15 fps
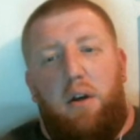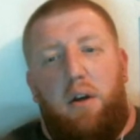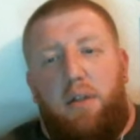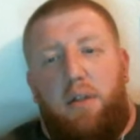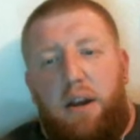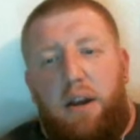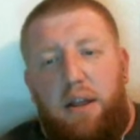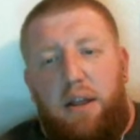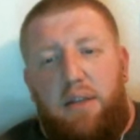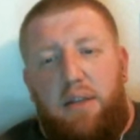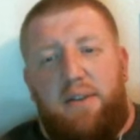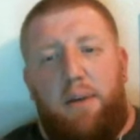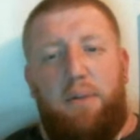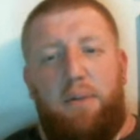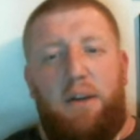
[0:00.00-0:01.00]
They need
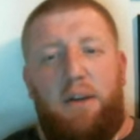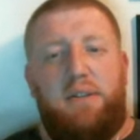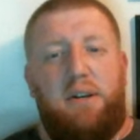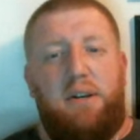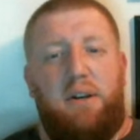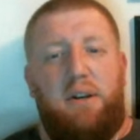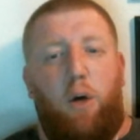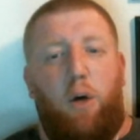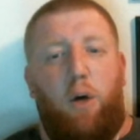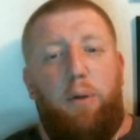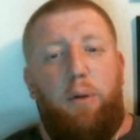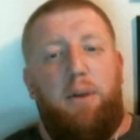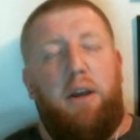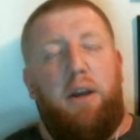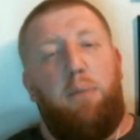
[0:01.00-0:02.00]
something to help
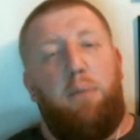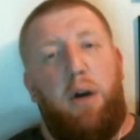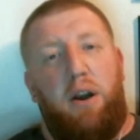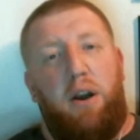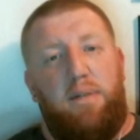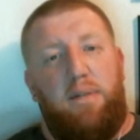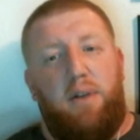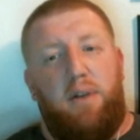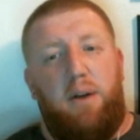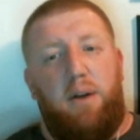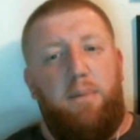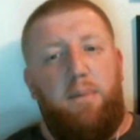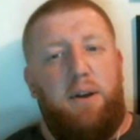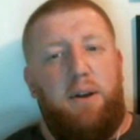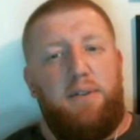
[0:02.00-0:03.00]
them in a competitive
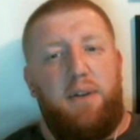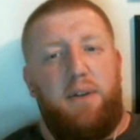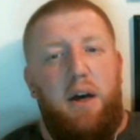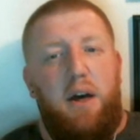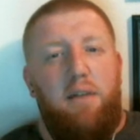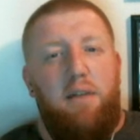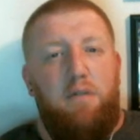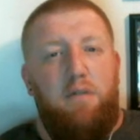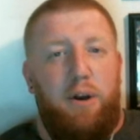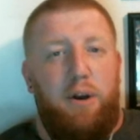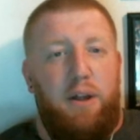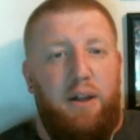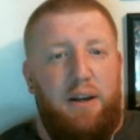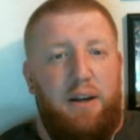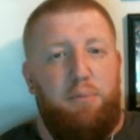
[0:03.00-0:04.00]
environment because not everybody
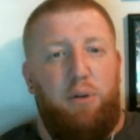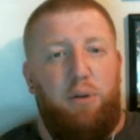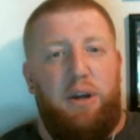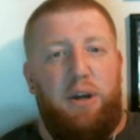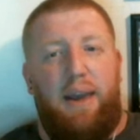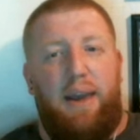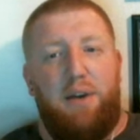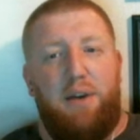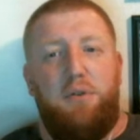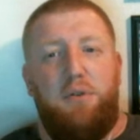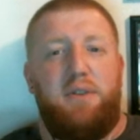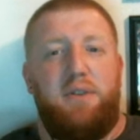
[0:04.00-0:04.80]
likes to play casually.